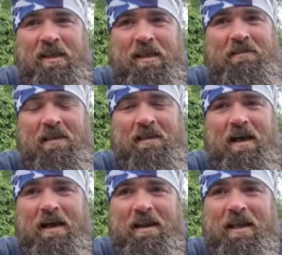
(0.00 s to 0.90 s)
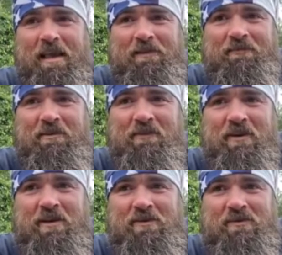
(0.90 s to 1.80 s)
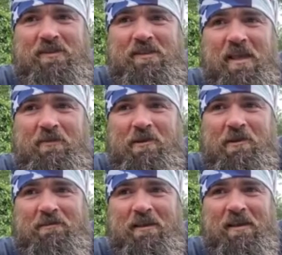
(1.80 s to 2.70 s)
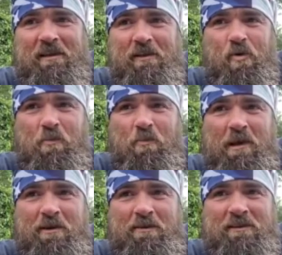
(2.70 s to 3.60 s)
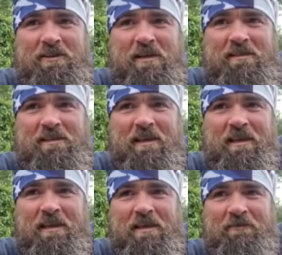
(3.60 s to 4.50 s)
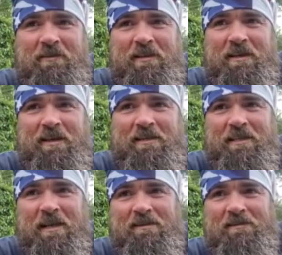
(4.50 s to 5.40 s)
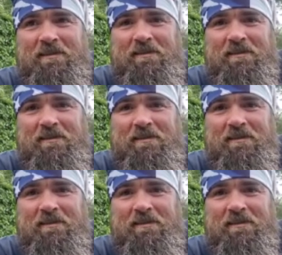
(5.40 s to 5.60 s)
And thank God I had a river angel to stay with, and he had a cool boat, a jet ski, and a really nice house.